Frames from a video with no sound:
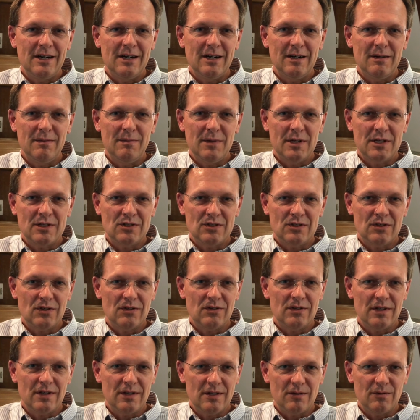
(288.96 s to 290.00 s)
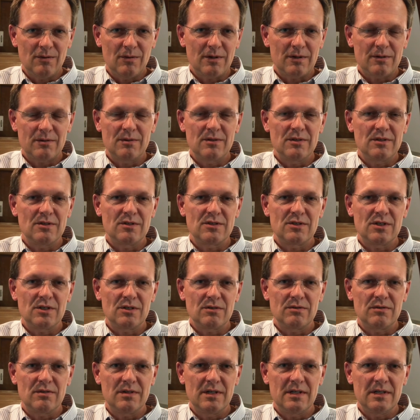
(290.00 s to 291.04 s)
Make sure that you work with your
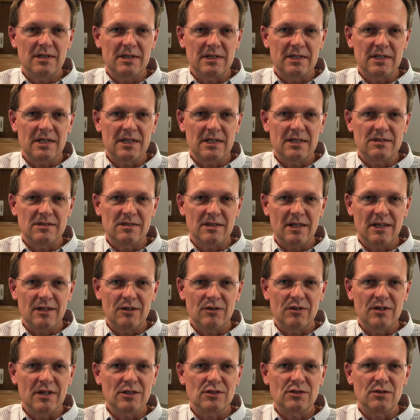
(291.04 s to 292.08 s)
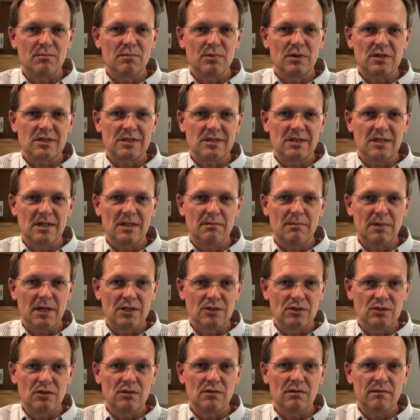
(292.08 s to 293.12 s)
children and kids, you get your books done by
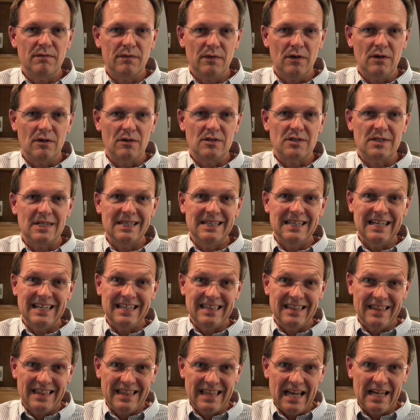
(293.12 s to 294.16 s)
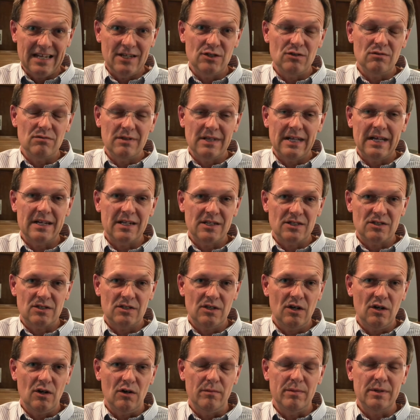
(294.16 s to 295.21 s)
June 1st, and then you let us
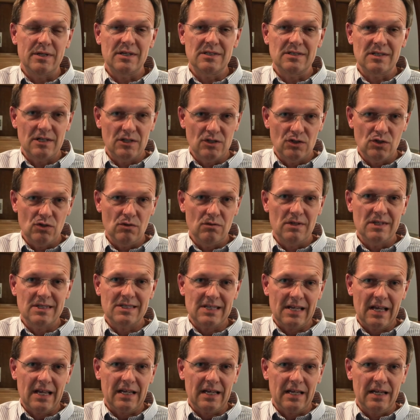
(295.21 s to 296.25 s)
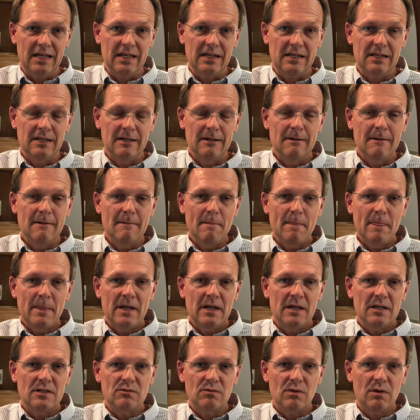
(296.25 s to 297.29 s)
know, because on June the 2nd
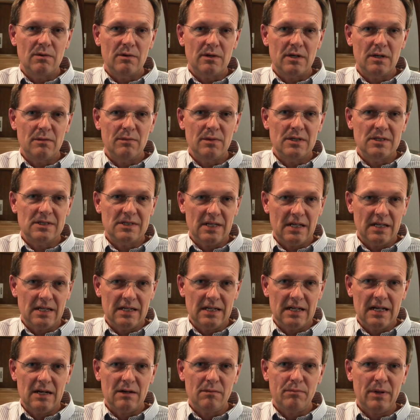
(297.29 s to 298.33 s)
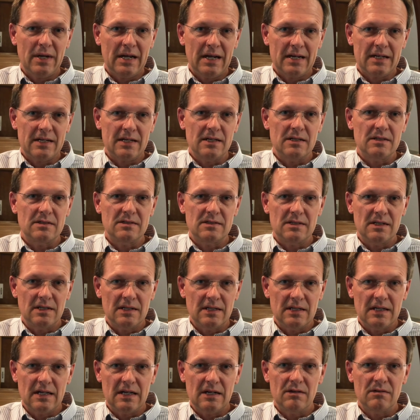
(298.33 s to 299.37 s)
is when we're going to be sending out packets, sending
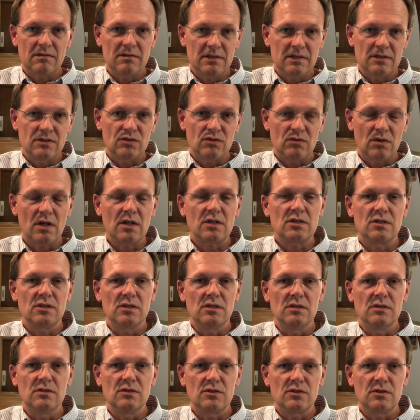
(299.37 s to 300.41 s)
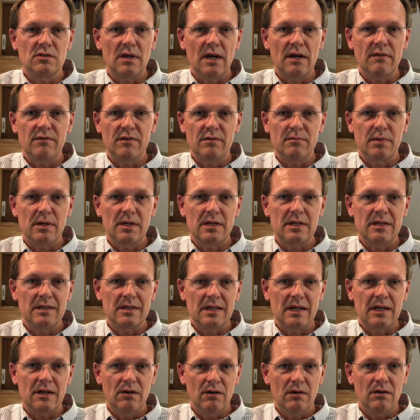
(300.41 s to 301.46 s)
out instructions to everybody
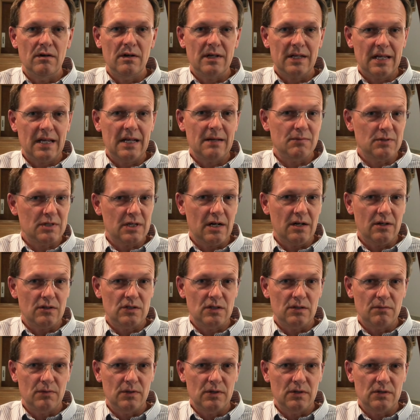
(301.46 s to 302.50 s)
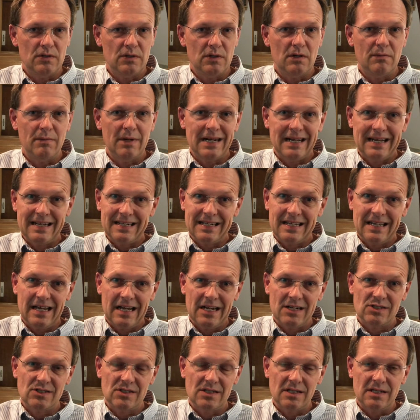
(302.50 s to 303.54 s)
that earned a camp scholarship this year about how to
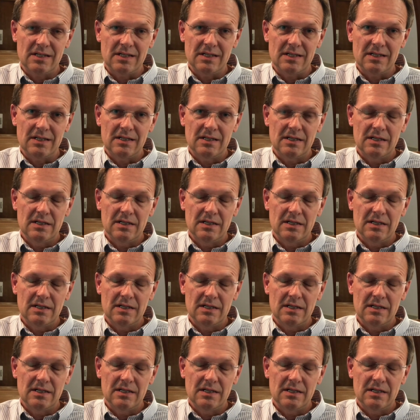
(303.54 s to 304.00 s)
cash that in